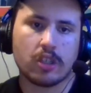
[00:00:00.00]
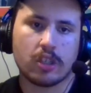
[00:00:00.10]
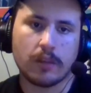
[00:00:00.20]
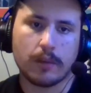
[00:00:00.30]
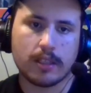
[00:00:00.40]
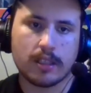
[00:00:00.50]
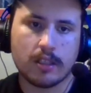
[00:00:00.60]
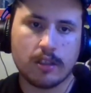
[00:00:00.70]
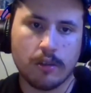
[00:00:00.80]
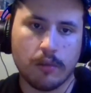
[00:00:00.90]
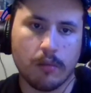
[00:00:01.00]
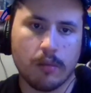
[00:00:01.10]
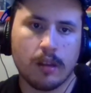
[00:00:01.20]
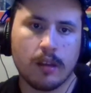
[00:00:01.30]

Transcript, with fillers: She wants to